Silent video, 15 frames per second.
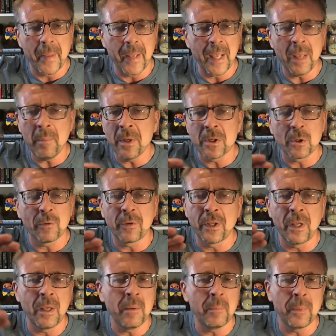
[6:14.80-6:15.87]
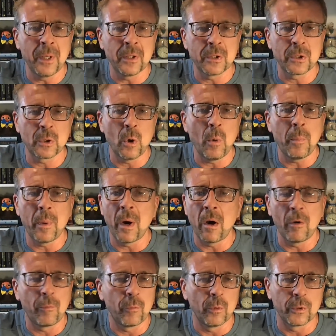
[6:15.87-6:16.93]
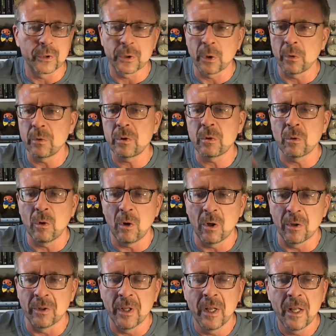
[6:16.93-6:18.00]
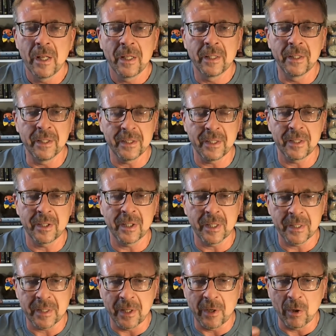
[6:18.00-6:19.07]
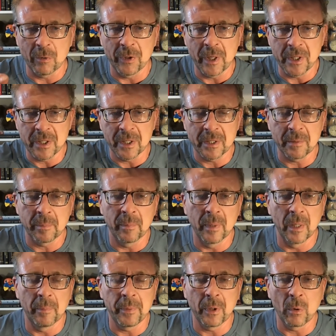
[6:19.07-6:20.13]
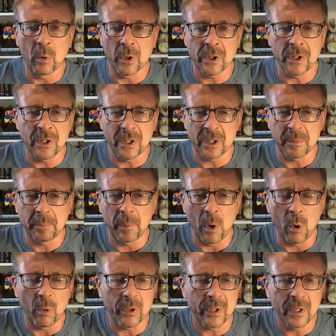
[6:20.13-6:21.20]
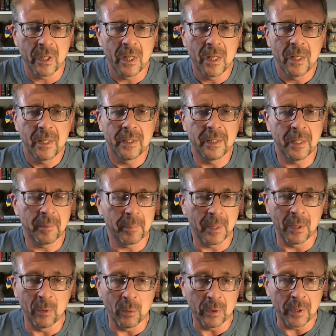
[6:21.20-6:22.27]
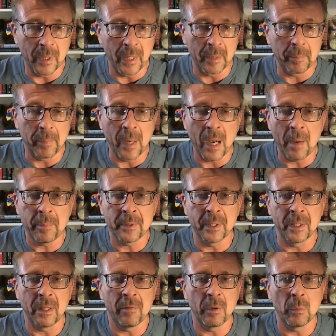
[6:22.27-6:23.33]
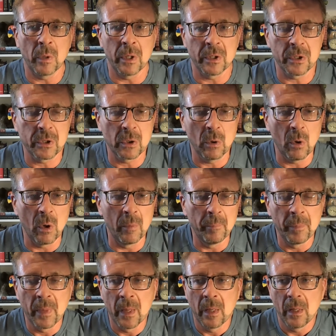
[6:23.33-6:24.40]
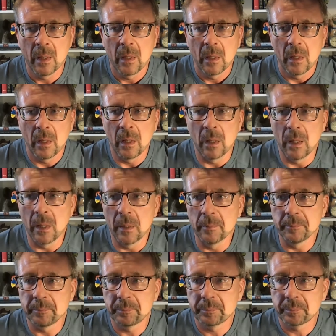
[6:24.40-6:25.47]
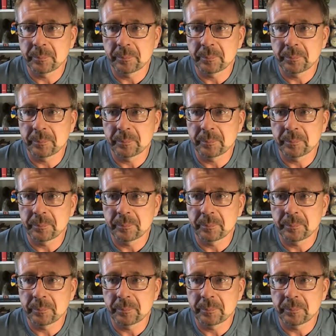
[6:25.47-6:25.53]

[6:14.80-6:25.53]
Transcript: image of him being so powerful, so strong. This is just, they just, Prigozhin just poked that balloon, it popped, and everyone saw. Um,